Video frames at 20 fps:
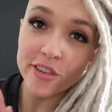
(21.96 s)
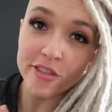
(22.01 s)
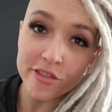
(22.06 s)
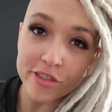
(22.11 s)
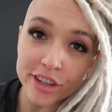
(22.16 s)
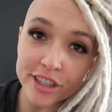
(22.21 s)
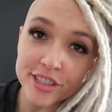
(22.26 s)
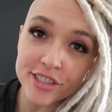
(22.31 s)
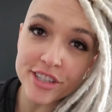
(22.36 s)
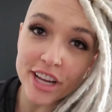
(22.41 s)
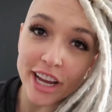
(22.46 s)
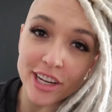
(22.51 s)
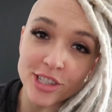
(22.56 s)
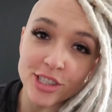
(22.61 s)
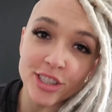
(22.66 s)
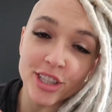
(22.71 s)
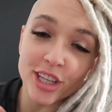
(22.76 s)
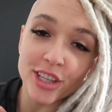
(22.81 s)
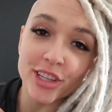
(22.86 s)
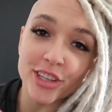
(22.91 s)
First, I
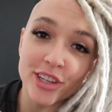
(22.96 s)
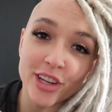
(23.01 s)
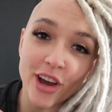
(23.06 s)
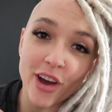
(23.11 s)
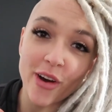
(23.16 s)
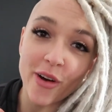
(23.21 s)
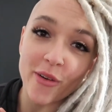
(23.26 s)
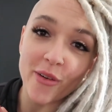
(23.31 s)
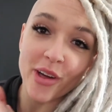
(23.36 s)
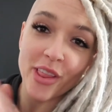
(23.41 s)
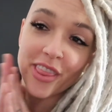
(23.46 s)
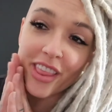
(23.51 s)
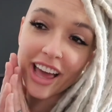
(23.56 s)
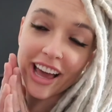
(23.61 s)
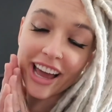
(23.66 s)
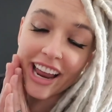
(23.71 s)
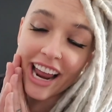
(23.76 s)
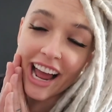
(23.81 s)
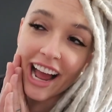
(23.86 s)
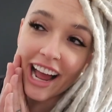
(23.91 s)
should let you know
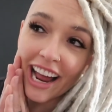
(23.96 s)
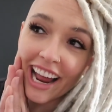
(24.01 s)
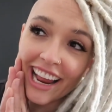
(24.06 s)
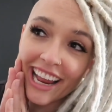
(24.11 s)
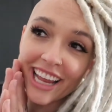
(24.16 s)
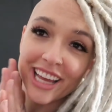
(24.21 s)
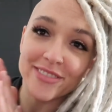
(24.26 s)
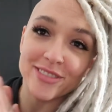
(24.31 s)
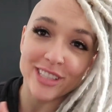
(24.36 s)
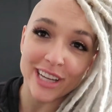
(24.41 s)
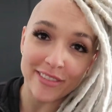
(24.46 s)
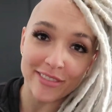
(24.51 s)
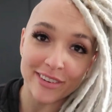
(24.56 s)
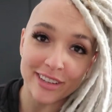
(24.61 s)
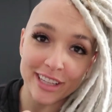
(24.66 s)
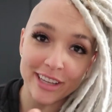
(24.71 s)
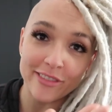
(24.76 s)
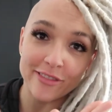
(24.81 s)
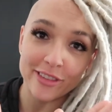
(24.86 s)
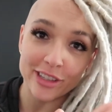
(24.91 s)
that I am
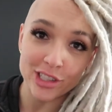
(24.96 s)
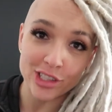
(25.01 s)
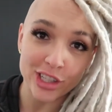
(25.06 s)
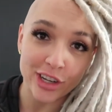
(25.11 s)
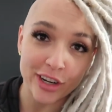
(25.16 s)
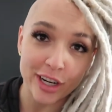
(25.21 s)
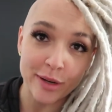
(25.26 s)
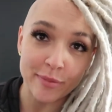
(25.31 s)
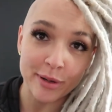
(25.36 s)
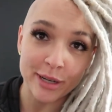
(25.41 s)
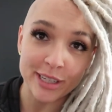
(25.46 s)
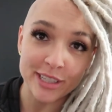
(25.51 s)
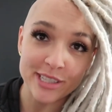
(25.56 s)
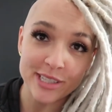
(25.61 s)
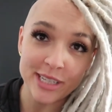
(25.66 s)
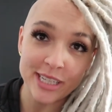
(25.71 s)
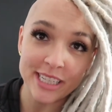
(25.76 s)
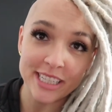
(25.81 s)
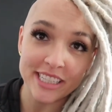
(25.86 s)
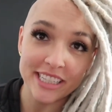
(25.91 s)
definitely a visionary
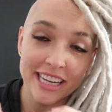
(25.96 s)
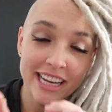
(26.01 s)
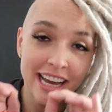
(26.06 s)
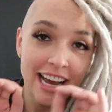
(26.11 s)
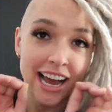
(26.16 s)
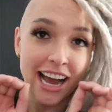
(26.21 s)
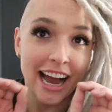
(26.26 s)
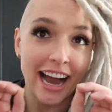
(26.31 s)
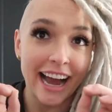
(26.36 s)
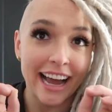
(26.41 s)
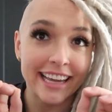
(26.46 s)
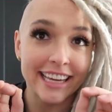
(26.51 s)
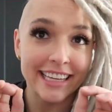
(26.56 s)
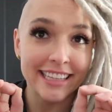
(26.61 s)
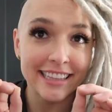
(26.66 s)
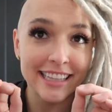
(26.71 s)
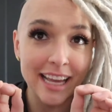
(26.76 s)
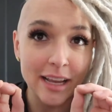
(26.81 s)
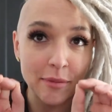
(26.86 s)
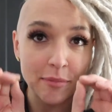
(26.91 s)
person. I
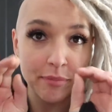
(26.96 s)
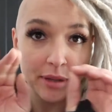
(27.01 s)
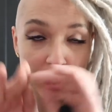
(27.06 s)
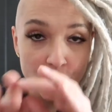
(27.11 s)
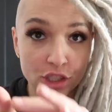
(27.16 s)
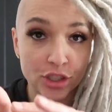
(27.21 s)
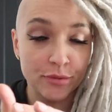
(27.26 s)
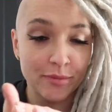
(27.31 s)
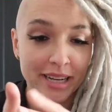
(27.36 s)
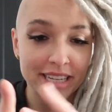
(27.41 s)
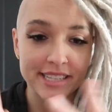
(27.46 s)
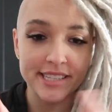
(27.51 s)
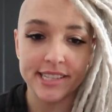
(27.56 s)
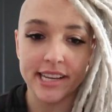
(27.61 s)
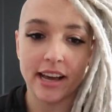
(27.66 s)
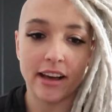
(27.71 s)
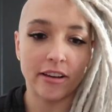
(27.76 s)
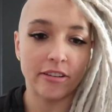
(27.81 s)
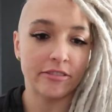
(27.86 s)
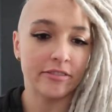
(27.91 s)
can like picture
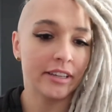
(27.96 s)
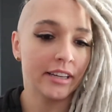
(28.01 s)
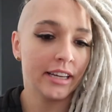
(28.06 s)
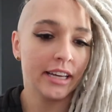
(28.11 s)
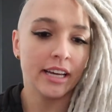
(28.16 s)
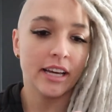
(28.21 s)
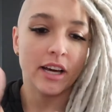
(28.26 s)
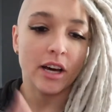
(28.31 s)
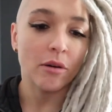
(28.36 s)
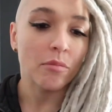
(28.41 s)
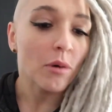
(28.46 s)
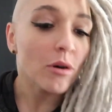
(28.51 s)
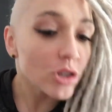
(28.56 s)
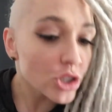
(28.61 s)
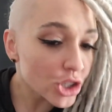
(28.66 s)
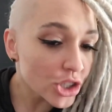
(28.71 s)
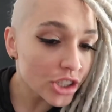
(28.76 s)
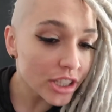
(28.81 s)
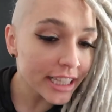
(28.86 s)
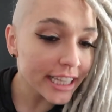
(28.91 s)
myself
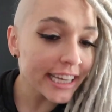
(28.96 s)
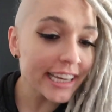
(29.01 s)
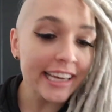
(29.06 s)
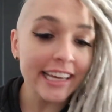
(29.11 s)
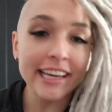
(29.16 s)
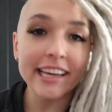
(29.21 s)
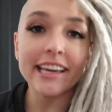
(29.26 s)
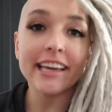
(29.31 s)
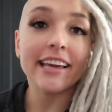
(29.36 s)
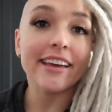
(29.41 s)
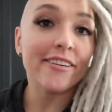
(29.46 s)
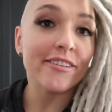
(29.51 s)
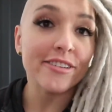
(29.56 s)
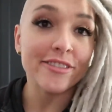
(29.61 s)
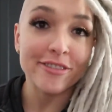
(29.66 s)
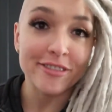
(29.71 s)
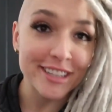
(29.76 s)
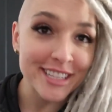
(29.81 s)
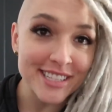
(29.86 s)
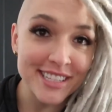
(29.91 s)
emotionally
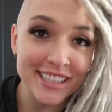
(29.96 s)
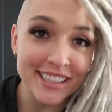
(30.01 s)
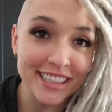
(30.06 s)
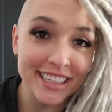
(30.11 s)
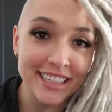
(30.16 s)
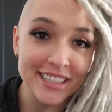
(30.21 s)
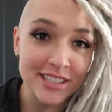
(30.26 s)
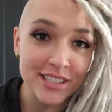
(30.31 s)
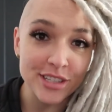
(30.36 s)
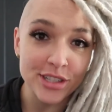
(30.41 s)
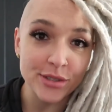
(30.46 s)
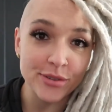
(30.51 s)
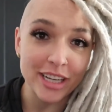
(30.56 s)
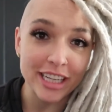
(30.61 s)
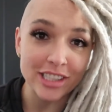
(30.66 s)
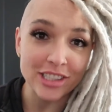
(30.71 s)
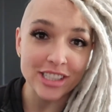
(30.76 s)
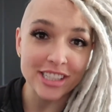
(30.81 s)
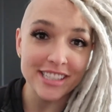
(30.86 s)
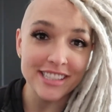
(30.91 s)
and physically in
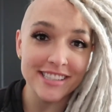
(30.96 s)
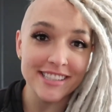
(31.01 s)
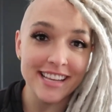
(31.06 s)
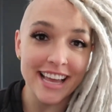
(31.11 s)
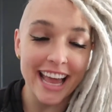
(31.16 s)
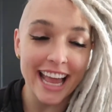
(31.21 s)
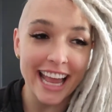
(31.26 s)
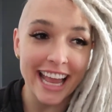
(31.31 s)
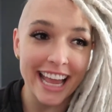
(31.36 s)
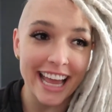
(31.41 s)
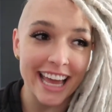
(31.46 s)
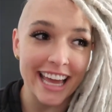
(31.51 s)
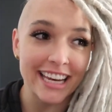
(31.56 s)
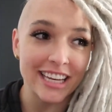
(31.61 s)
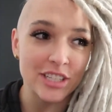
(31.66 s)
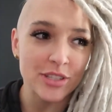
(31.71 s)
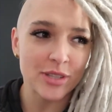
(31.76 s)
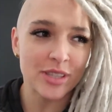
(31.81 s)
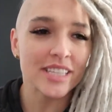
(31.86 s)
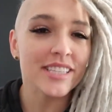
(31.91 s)
situations,
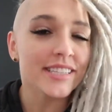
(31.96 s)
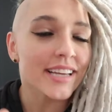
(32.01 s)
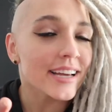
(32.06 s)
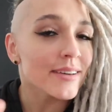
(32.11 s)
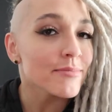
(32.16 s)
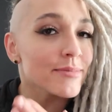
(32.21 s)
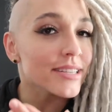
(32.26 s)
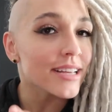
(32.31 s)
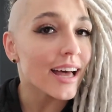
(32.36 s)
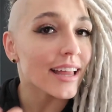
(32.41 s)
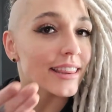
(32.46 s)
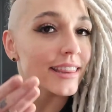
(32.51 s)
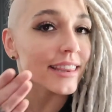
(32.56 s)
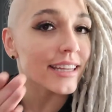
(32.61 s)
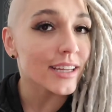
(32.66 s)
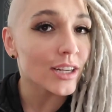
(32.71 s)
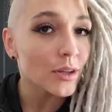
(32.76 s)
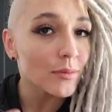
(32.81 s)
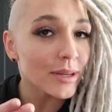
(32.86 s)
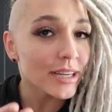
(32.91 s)
and so this comes a
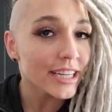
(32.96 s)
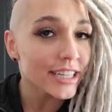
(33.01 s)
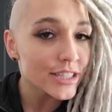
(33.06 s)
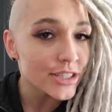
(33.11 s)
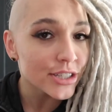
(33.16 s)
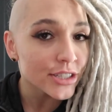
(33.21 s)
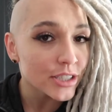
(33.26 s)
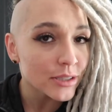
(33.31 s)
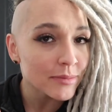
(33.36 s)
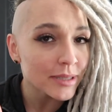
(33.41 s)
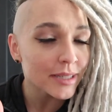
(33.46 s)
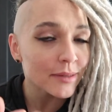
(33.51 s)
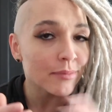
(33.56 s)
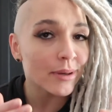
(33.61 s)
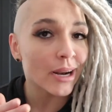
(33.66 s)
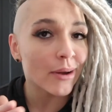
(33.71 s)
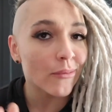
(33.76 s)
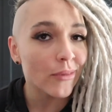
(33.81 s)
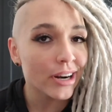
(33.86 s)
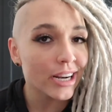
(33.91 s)
little bit easier to me,
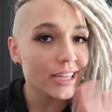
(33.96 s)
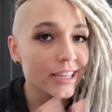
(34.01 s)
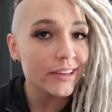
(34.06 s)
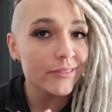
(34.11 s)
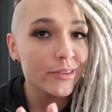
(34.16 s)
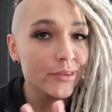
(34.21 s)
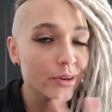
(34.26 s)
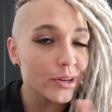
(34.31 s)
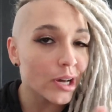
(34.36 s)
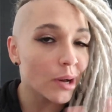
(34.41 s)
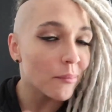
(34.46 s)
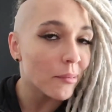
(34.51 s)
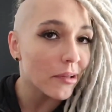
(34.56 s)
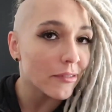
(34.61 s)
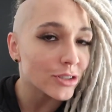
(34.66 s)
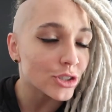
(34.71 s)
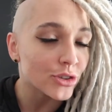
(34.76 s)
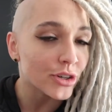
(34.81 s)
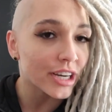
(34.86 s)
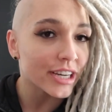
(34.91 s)
but I want to give you a couple
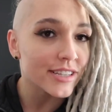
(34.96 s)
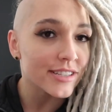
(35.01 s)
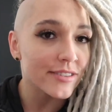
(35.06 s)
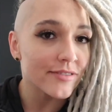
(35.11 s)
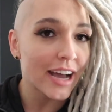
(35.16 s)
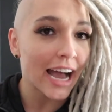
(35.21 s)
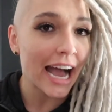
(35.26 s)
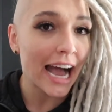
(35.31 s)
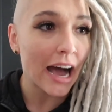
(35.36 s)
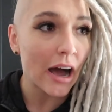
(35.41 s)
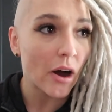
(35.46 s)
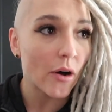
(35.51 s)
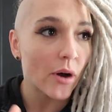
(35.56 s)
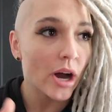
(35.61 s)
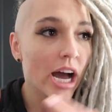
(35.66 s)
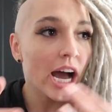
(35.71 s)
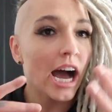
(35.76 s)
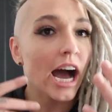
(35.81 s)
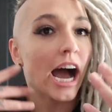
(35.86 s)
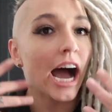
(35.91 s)
of tricks of
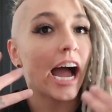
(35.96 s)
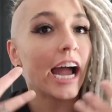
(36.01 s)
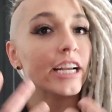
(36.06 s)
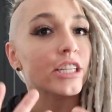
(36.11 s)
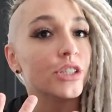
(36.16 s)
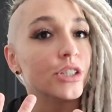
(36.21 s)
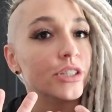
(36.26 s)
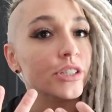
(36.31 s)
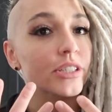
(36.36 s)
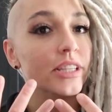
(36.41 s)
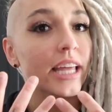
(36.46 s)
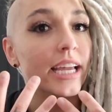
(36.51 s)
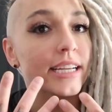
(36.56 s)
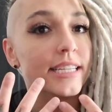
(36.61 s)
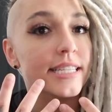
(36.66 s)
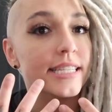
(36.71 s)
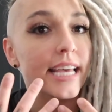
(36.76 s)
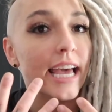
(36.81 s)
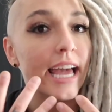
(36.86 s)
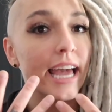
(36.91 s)
how I turn,
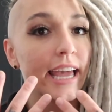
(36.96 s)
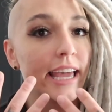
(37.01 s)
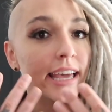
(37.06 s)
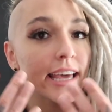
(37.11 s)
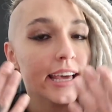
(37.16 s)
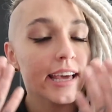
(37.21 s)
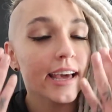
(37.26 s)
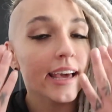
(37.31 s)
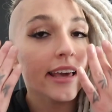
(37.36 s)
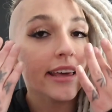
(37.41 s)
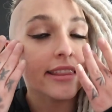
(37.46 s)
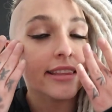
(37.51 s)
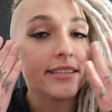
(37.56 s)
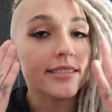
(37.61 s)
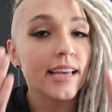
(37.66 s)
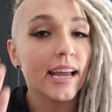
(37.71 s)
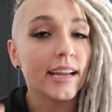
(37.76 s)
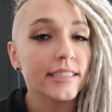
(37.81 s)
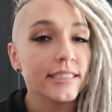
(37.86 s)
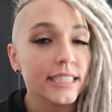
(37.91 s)
like, say,
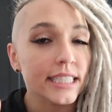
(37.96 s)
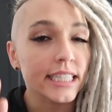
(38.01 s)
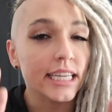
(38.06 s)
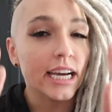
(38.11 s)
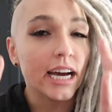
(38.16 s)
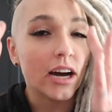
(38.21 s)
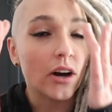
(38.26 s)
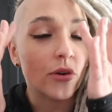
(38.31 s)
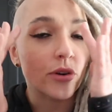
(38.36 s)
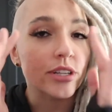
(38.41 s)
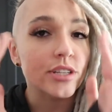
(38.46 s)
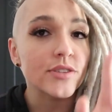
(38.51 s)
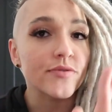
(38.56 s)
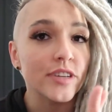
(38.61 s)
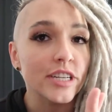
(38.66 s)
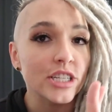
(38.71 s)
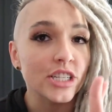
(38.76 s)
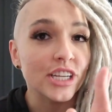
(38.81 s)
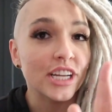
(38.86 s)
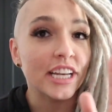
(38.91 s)
this idea or this
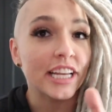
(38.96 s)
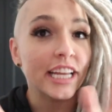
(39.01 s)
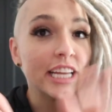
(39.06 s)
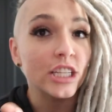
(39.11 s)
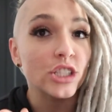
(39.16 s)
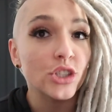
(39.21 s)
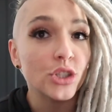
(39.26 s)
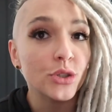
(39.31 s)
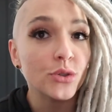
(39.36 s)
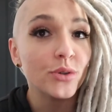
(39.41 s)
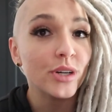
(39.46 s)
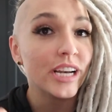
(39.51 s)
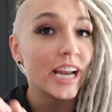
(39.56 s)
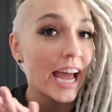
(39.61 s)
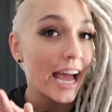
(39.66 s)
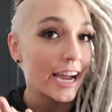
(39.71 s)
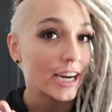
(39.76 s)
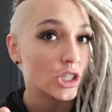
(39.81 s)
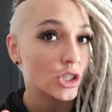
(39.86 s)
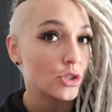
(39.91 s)
vision into an
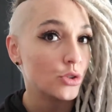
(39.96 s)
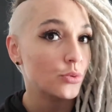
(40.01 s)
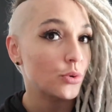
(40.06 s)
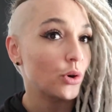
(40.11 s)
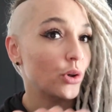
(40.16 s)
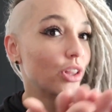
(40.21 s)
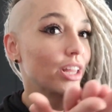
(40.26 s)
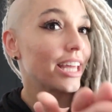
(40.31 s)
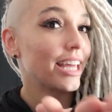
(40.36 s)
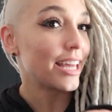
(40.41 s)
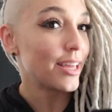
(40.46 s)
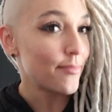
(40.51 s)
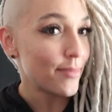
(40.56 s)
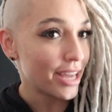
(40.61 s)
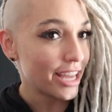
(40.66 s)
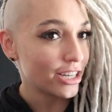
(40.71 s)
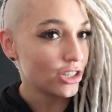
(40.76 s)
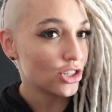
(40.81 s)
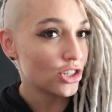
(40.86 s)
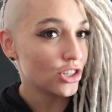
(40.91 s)
actual
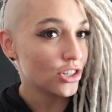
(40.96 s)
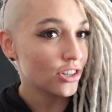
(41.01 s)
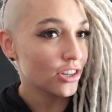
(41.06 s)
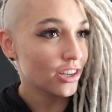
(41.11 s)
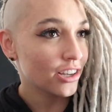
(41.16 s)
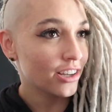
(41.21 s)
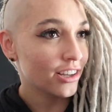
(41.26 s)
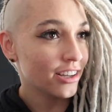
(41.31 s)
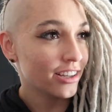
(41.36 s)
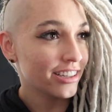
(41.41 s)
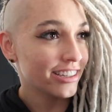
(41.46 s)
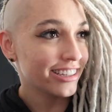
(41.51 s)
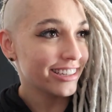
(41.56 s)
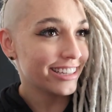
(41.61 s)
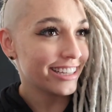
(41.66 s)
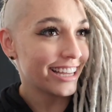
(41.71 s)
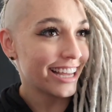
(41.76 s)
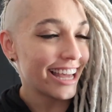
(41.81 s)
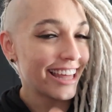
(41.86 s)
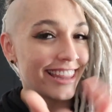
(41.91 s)
image
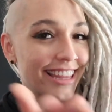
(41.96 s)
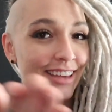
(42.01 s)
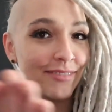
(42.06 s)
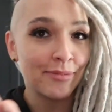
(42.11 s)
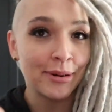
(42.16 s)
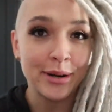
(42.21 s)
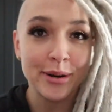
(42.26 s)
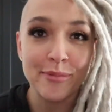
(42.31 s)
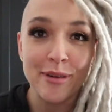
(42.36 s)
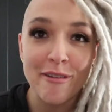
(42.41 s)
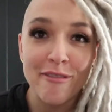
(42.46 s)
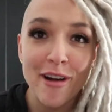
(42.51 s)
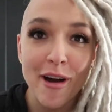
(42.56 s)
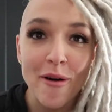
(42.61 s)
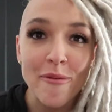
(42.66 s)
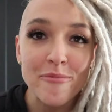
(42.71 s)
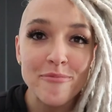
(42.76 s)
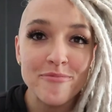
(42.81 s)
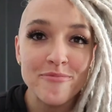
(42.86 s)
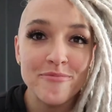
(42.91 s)
and then put it on my phone.